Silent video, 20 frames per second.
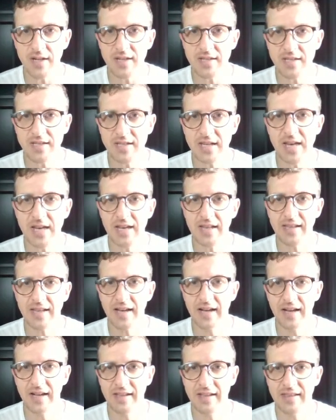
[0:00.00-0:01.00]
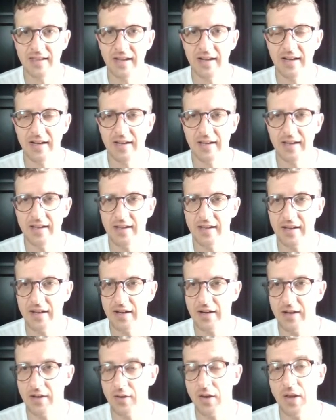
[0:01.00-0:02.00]
can see
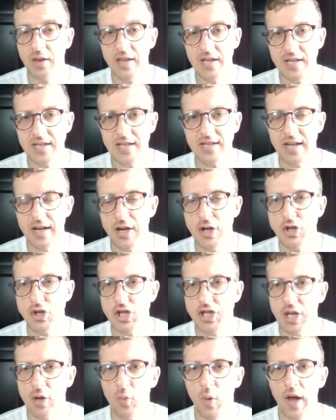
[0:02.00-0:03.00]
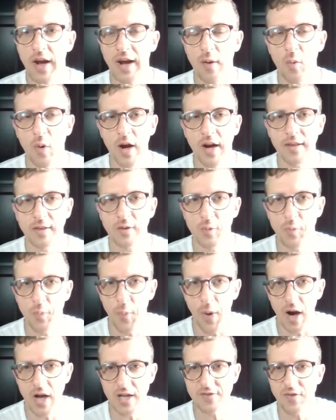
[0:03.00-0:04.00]
this is an interesting one. I wanted to
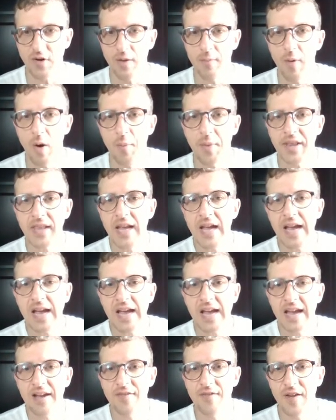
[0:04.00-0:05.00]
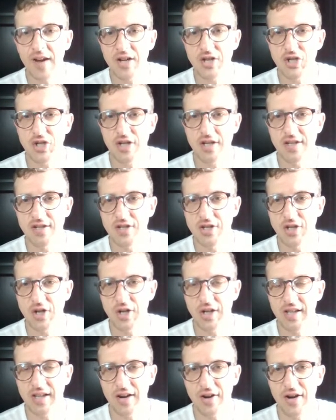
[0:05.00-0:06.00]
pause for a moment. Evictions
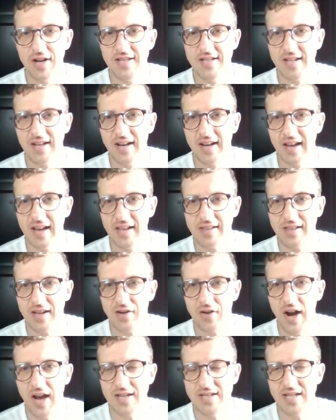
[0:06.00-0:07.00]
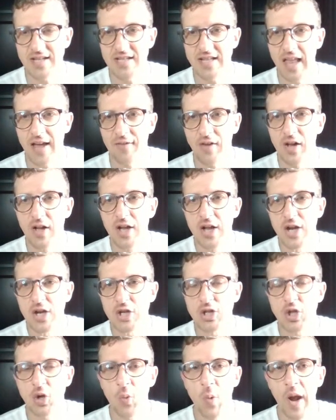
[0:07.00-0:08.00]
could hit the crisis level.
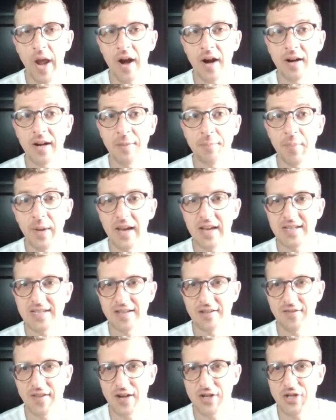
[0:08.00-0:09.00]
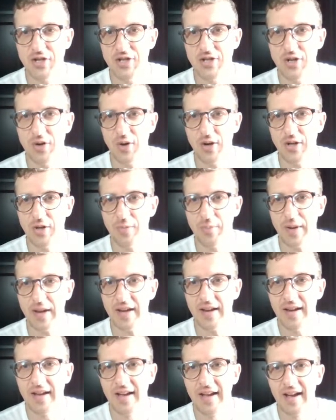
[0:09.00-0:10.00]
So where are the biggest evictions going to
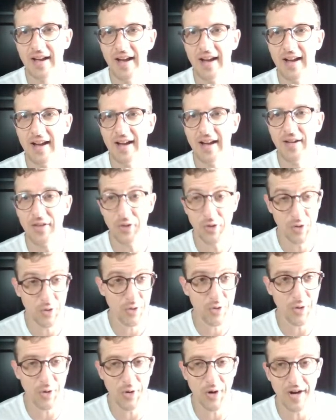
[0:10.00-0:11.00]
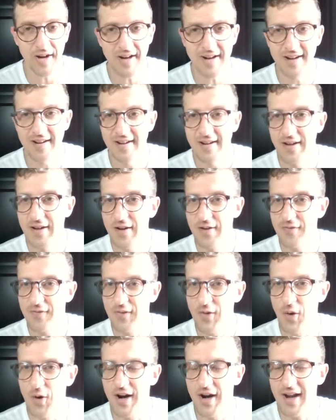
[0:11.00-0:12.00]
be? New York,
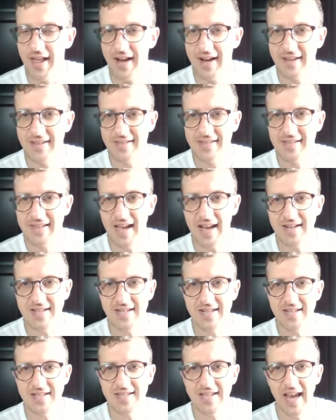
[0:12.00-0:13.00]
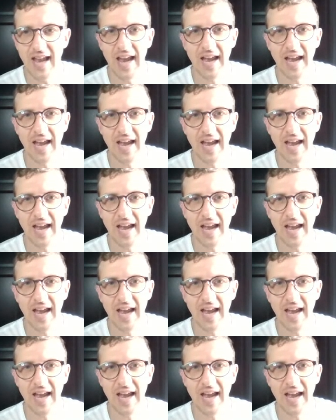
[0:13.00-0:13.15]
Florida, Texas,